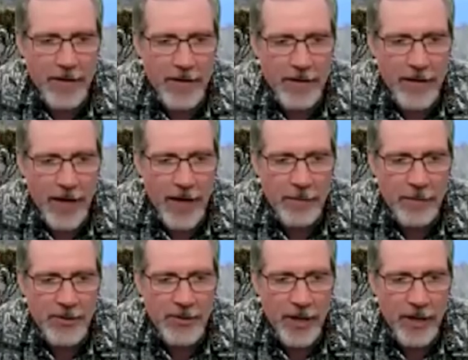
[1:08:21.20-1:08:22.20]
Yeah, let me
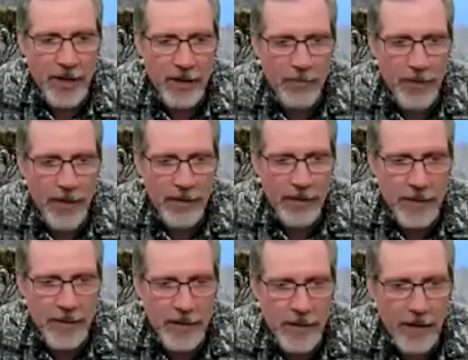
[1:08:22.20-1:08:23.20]
try again without
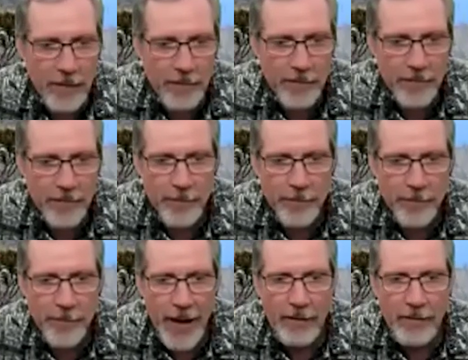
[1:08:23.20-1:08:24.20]
the um,
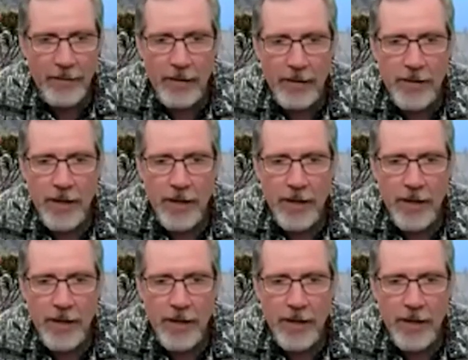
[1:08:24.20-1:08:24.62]
background.